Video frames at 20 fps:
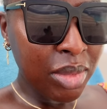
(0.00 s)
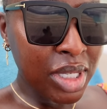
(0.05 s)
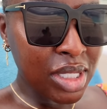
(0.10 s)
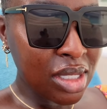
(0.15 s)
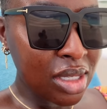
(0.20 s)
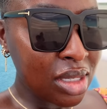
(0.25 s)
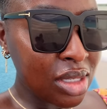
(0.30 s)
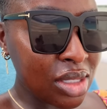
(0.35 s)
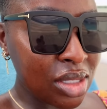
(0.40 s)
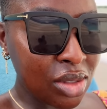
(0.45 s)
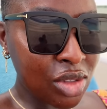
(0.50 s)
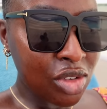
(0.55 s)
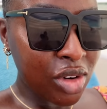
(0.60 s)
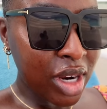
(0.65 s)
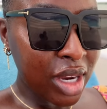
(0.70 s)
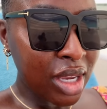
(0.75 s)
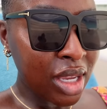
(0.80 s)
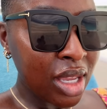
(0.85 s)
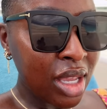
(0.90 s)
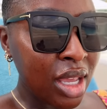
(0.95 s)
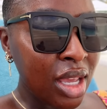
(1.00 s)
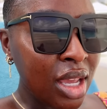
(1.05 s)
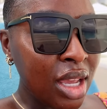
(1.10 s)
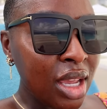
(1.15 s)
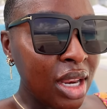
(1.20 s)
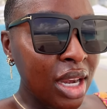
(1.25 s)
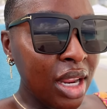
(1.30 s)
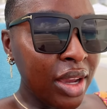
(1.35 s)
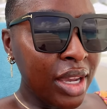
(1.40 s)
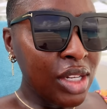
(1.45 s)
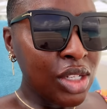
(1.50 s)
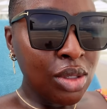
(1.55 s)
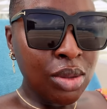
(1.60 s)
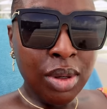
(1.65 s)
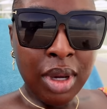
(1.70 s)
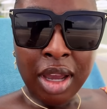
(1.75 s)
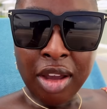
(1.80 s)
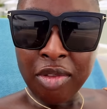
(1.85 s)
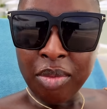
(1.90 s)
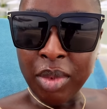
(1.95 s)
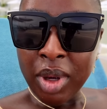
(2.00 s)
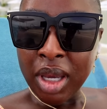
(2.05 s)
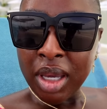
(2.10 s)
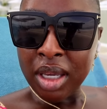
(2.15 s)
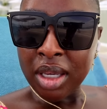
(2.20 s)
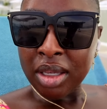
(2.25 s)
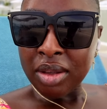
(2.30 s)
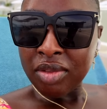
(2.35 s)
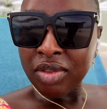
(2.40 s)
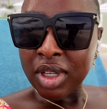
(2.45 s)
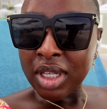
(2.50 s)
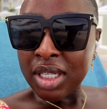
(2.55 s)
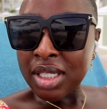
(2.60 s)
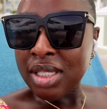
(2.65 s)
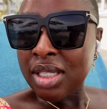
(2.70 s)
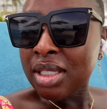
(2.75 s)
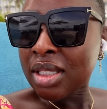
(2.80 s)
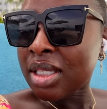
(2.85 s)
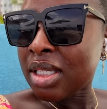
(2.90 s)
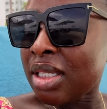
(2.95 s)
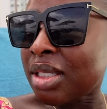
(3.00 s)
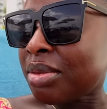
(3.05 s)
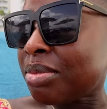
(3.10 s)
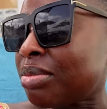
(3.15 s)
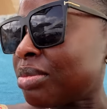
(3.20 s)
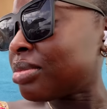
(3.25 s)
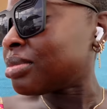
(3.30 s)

my skin is so dry. Now I do have my Vaseline